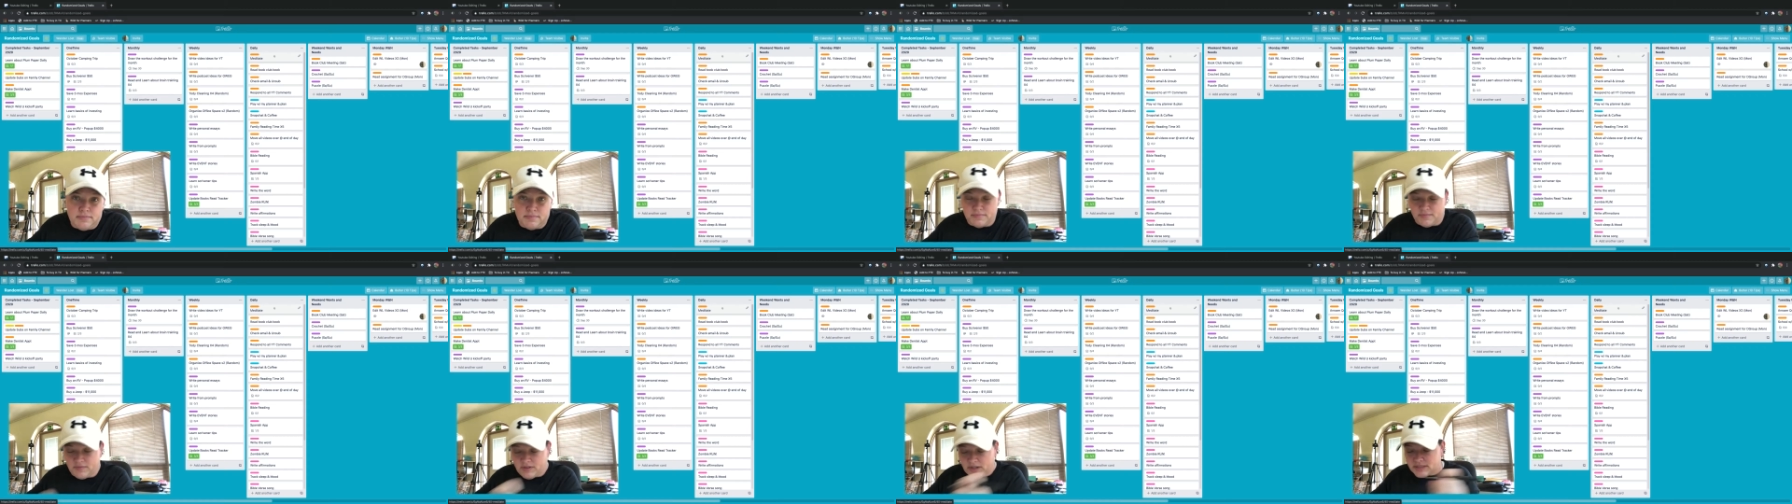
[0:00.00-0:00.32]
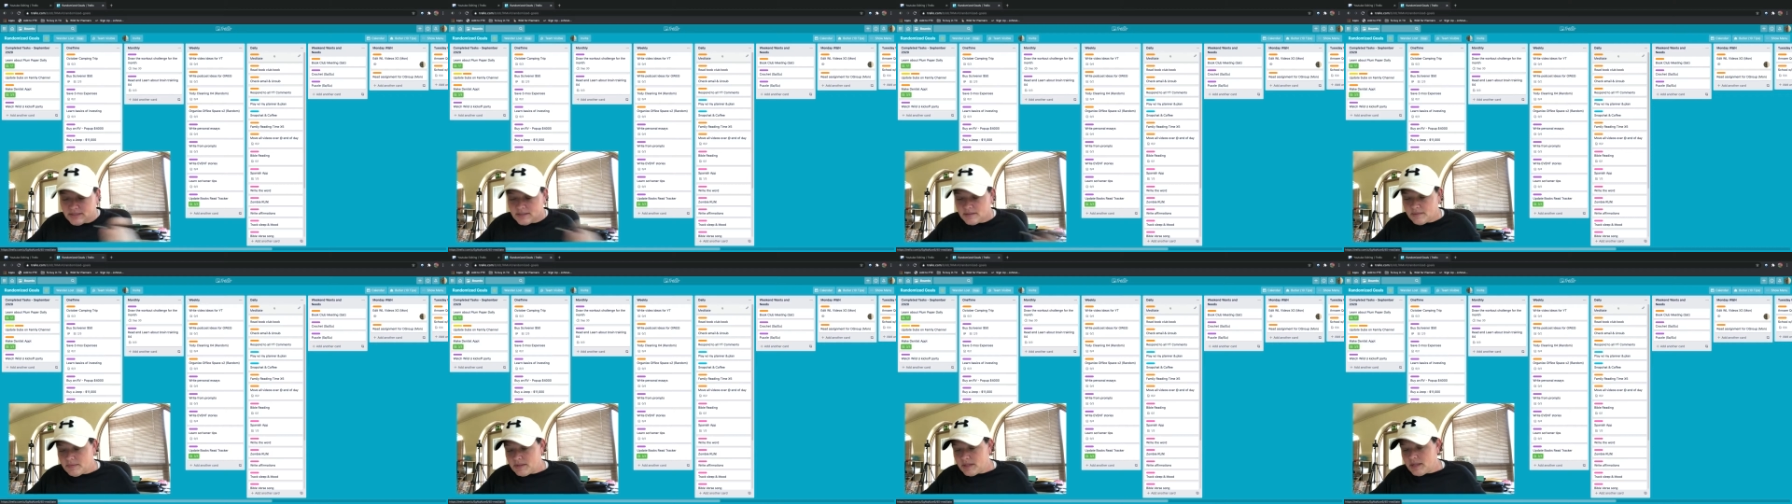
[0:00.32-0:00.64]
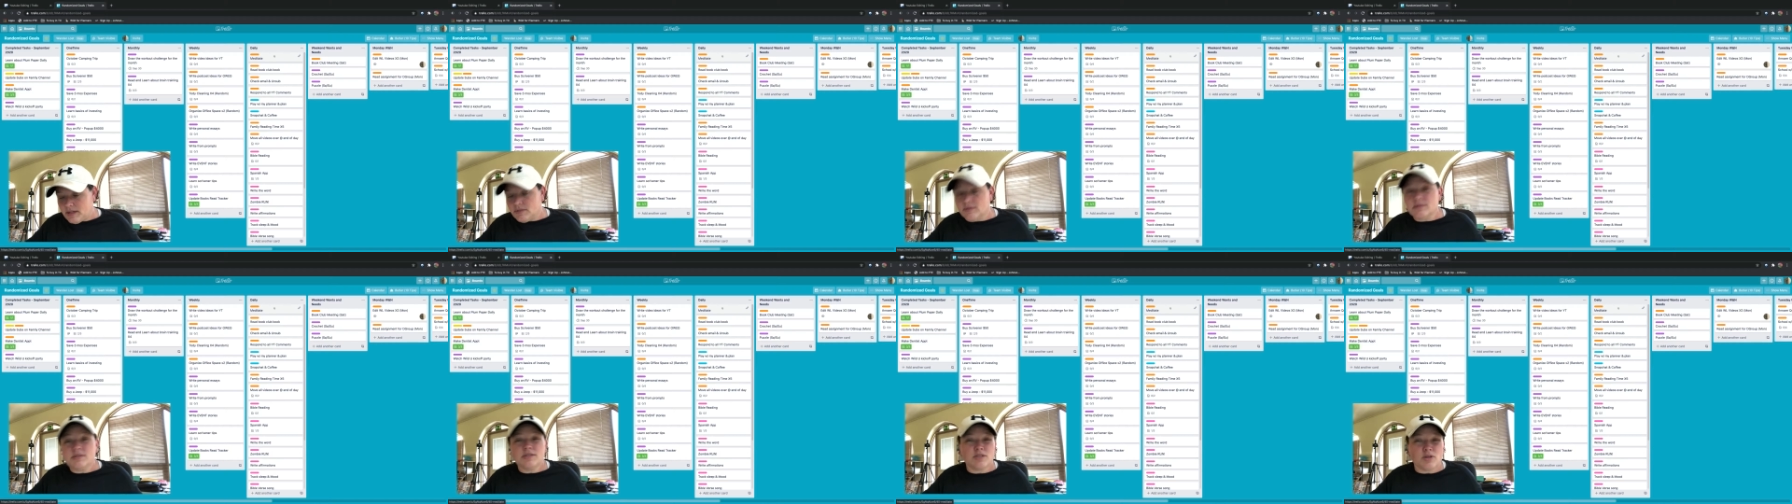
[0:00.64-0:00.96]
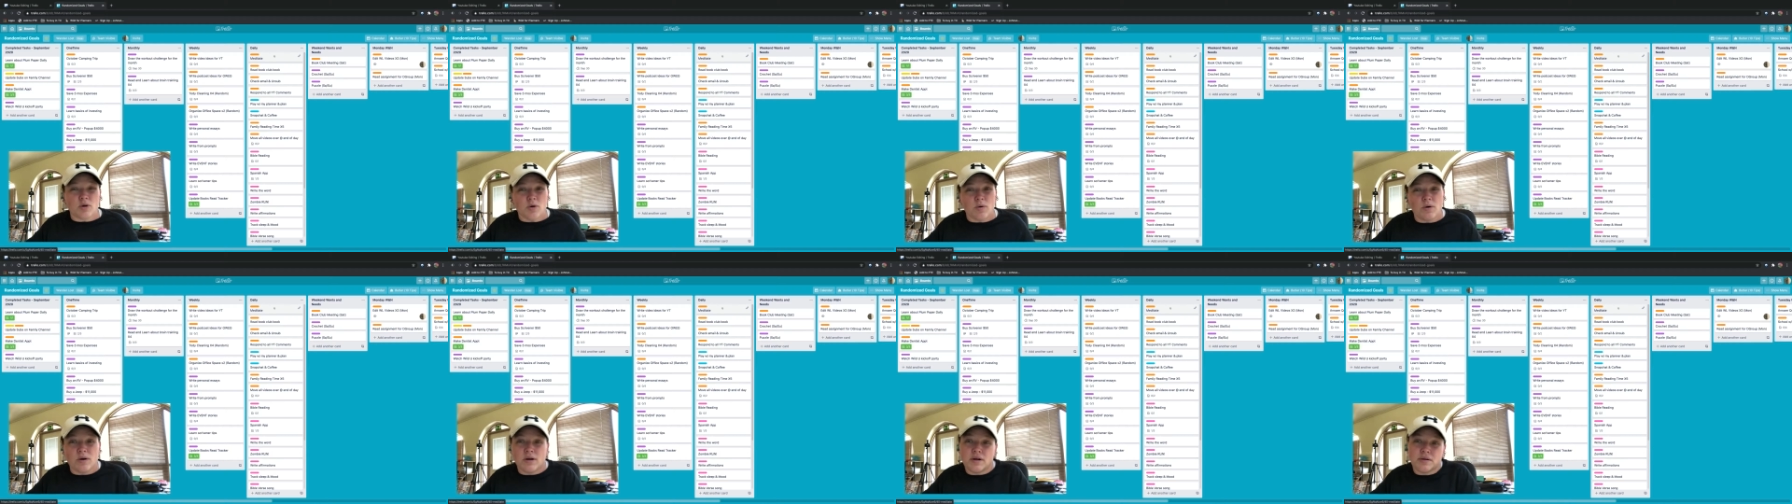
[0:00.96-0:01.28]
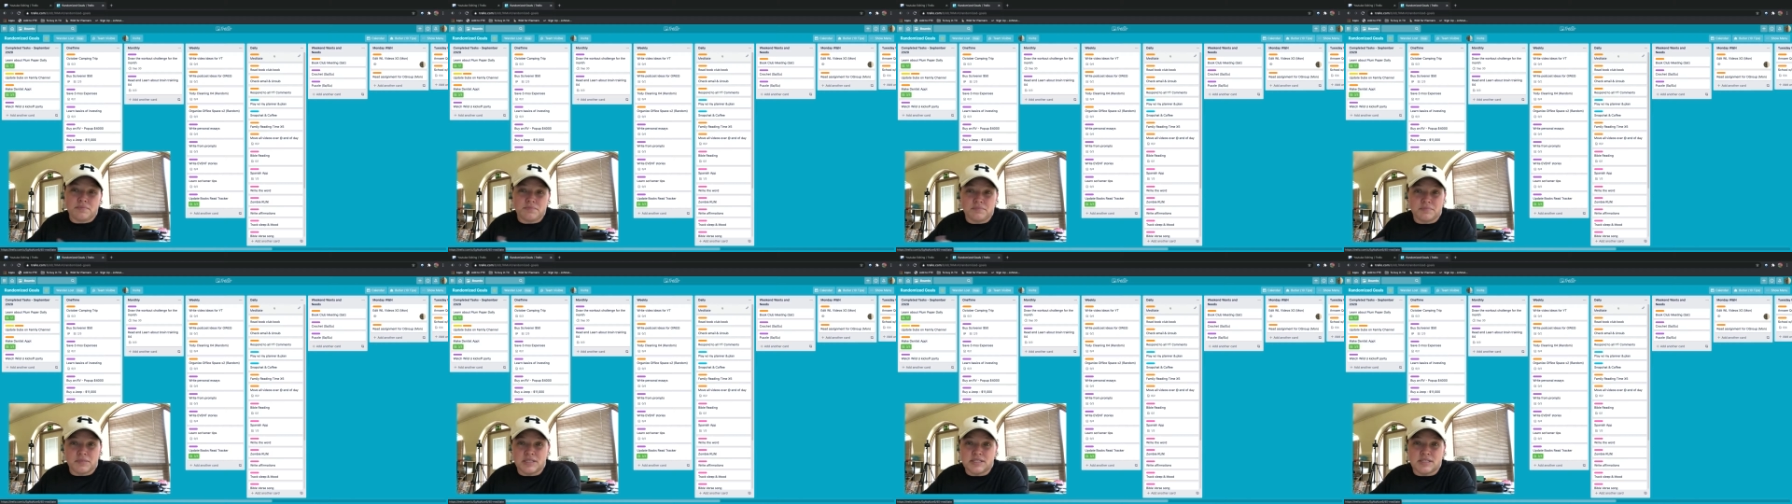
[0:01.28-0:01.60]
find something else
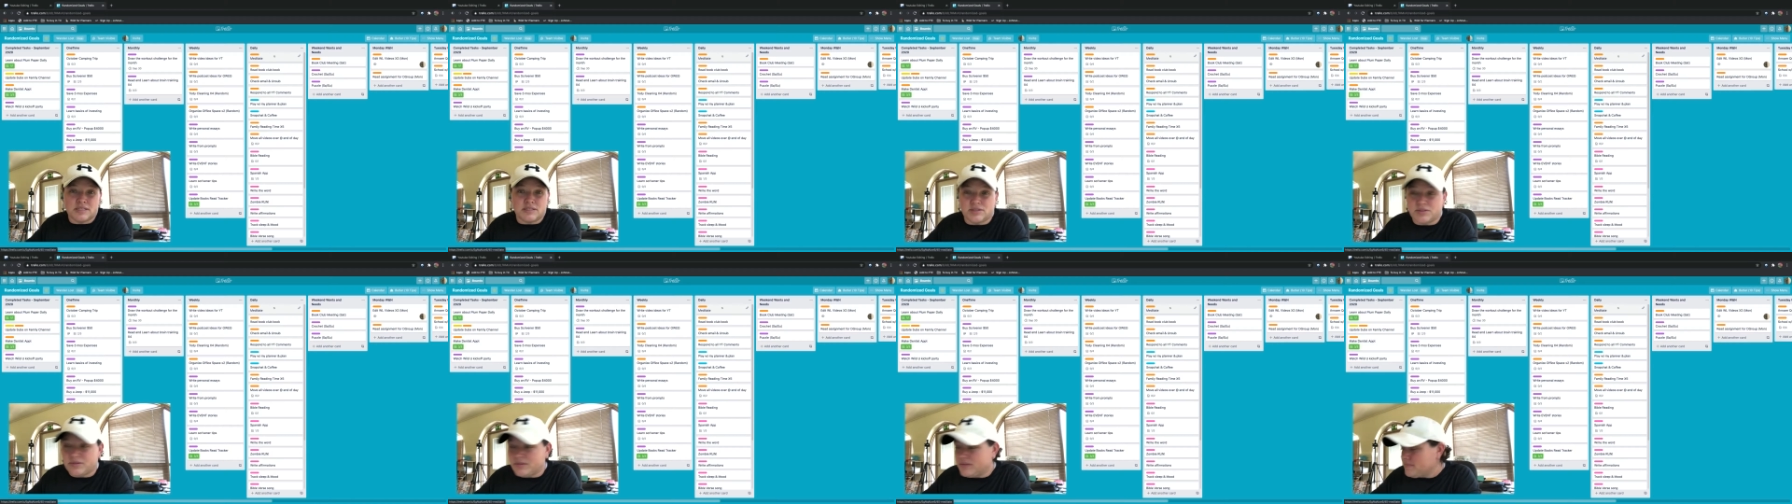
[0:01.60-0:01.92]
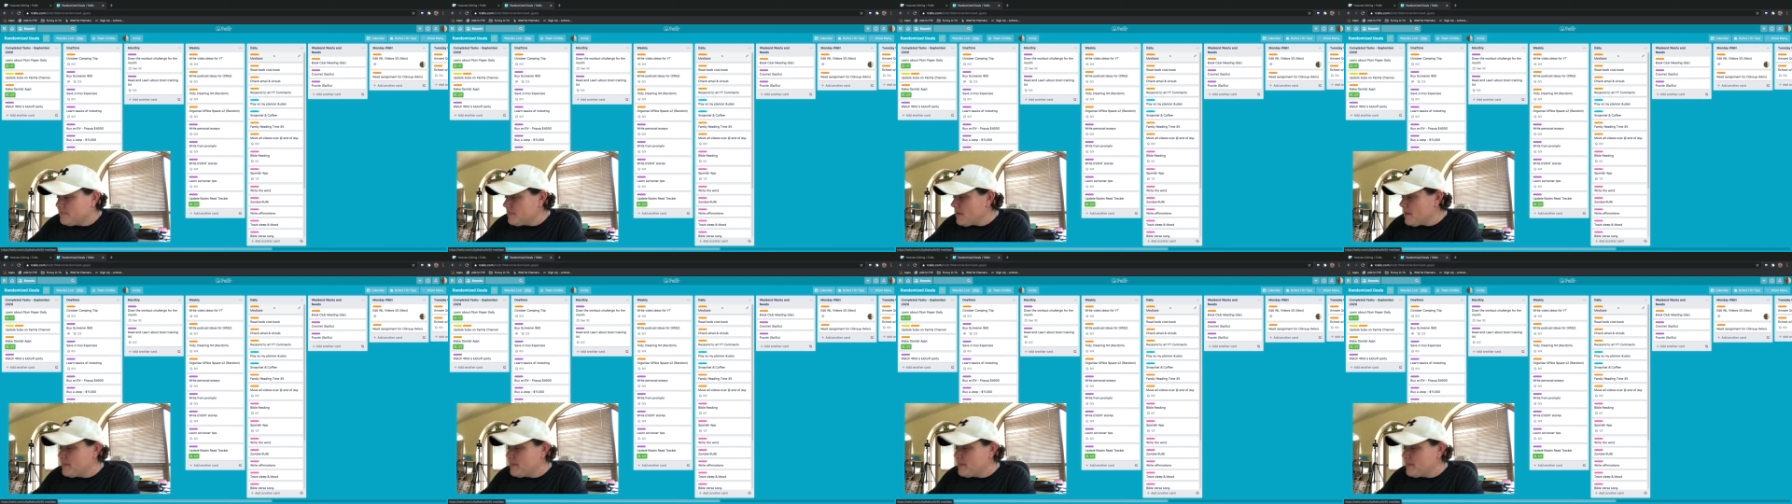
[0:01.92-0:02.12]
or listen to it.